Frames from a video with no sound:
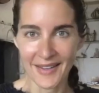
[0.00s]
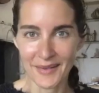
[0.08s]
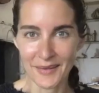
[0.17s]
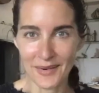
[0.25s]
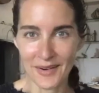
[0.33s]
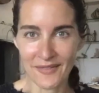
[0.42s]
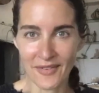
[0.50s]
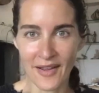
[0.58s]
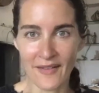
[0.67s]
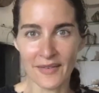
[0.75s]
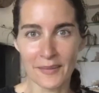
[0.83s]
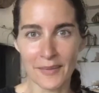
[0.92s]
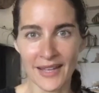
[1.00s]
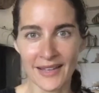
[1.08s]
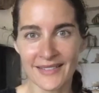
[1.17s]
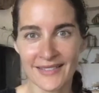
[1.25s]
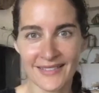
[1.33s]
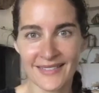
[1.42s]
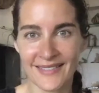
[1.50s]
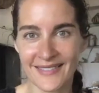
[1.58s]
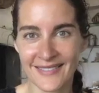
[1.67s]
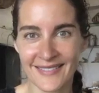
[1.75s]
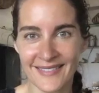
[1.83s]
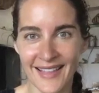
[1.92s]
you enough for having me.
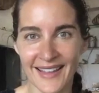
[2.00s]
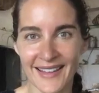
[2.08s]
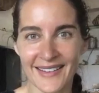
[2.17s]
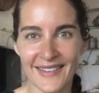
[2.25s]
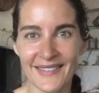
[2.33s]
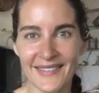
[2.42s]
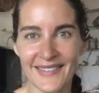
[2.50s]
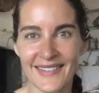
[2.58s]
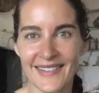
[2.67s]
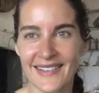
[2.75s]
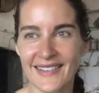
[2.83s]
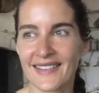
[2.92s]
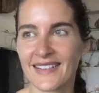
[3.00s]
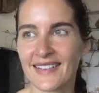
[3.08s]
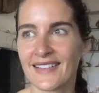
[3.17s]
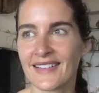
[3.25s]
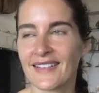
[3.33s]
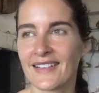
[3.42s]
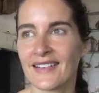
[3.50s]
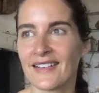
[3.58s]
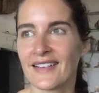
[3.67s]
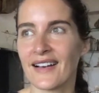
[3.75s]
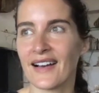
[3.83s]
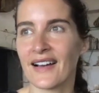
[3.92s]
Thank you.
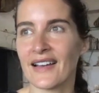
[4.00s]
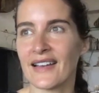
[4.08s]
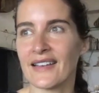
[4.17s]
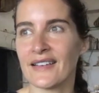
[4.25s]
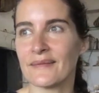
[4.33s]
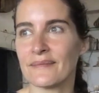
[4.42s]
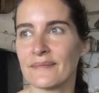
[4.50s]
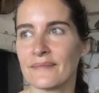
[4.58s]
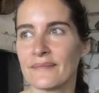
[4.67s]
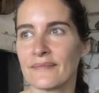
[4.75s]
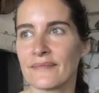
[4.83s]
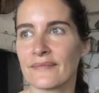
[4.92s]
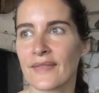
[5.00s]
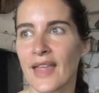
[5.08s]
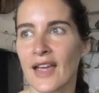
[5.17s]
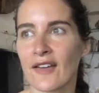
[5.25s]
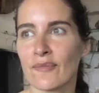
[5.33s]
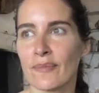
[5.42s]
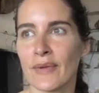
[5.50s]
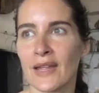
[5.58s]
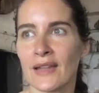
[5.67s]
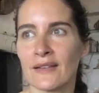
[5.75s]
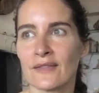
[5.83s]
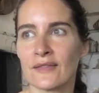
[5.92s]
I have
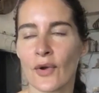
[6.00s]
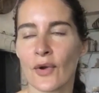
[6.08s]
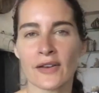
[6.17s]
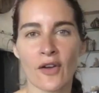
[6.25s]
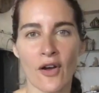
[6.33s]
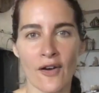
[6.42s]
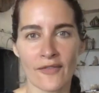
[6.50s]
been trying to offer